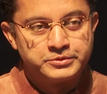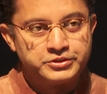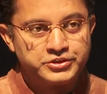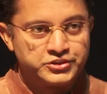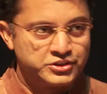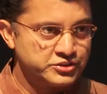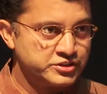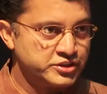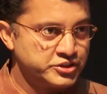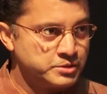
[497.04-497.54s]

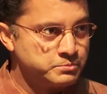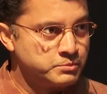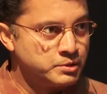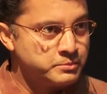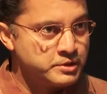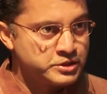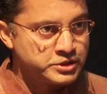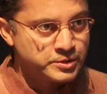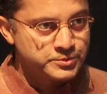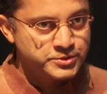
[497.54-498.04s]
This is such a
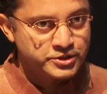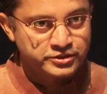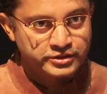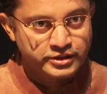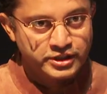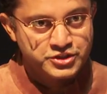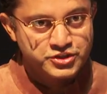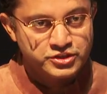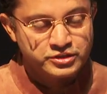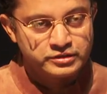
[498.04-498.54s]
momentous
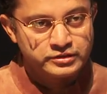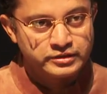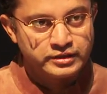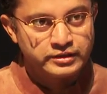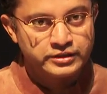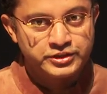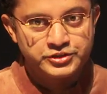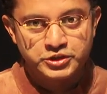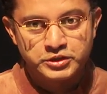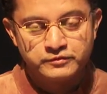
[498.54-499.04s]
occasion,
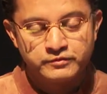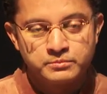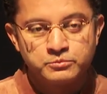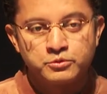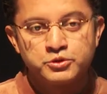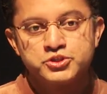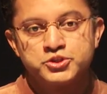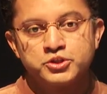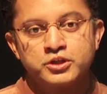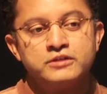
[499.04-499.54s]
and it's even
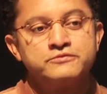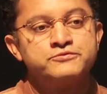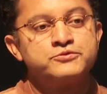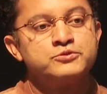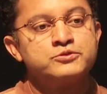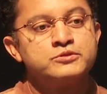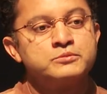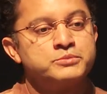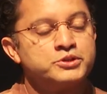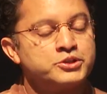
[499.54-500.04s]
more
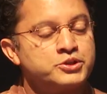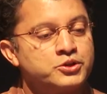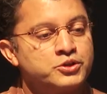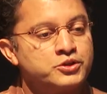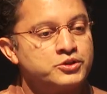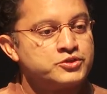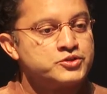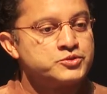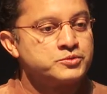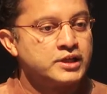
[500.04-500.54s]
joyful
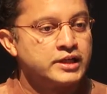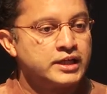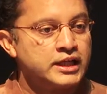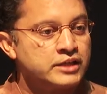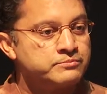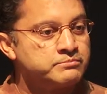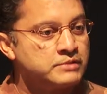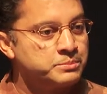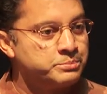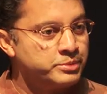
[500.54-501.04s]
because I
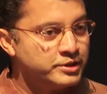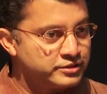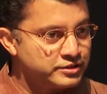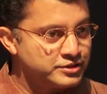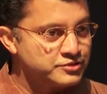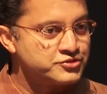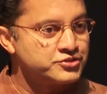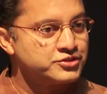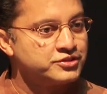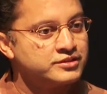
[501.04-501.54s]
have my
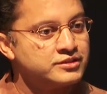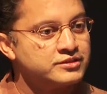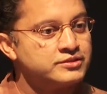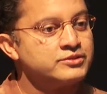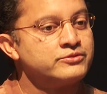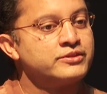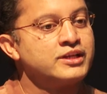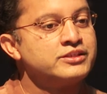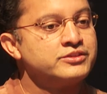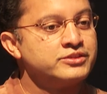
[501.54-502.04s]
parents here,
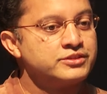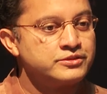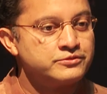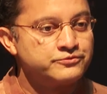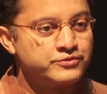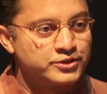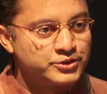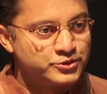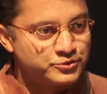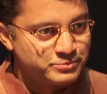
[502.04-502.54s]
right here in
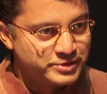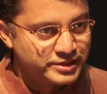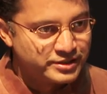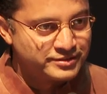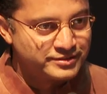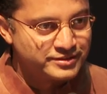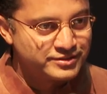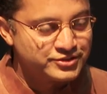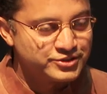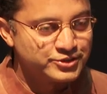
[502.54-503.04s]
front of me.
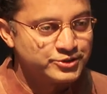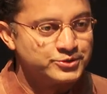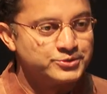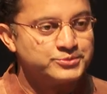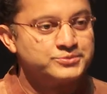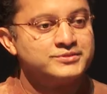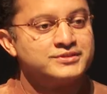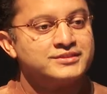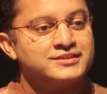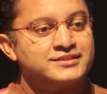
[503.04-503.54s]
So,